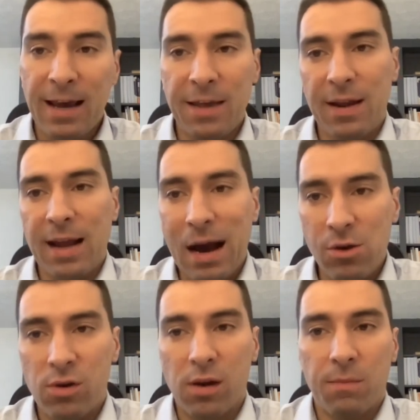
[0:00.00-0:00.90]
and then how
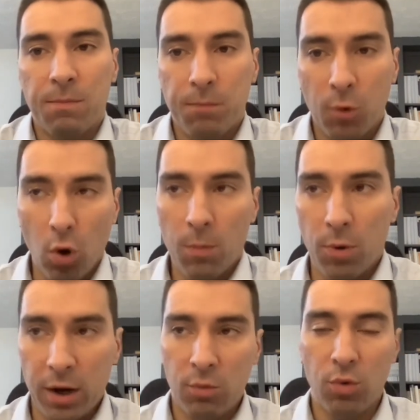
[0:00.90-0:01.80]
you can
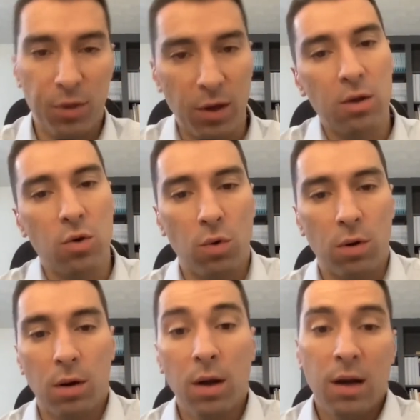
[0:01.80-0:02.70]
incorporate it within
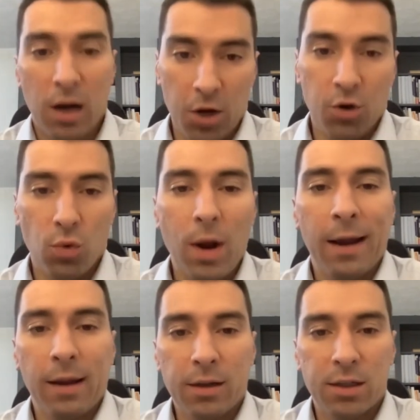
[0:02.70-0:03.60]
your
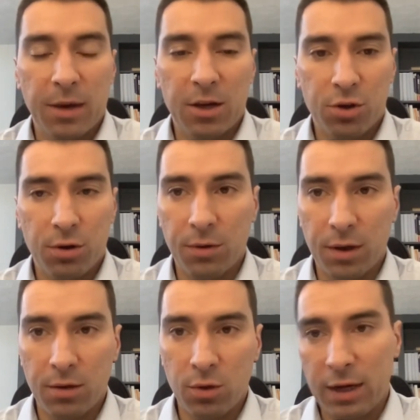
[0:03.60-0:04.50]
underwriting to make sure
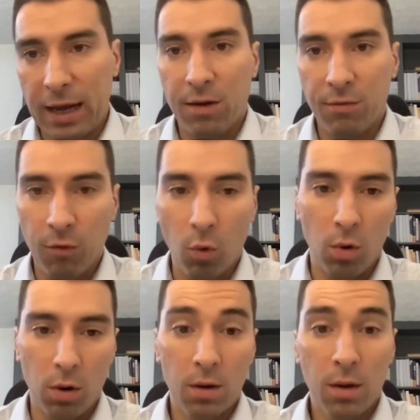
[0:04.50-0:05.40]
that you account
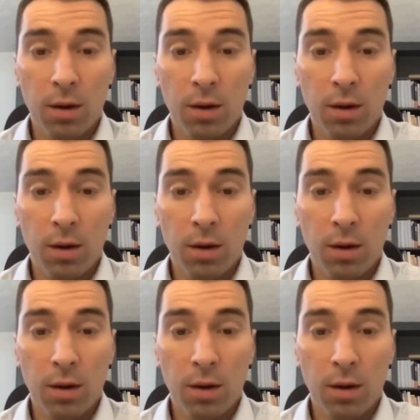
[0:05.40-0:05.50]
for